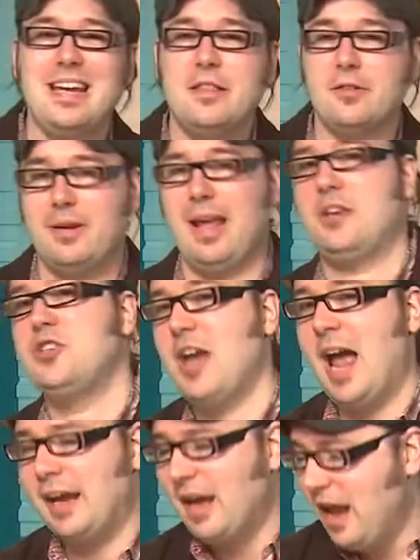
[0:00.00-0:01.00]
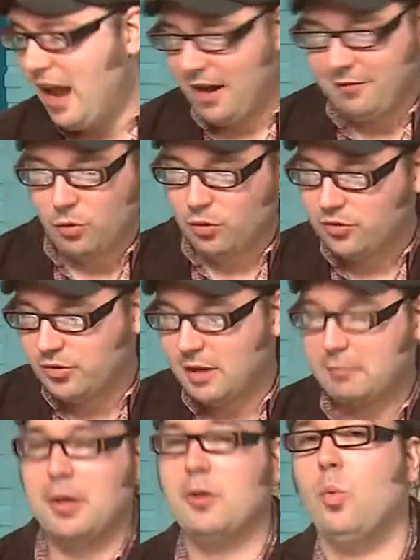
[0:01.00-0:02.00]
Ethernet jack. And of course, it's got
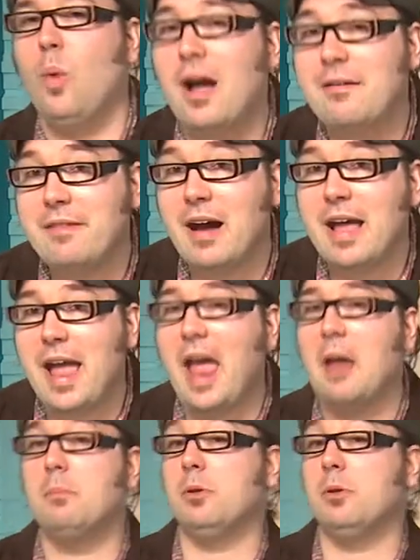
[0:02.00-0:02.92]
regular Wi-Fi and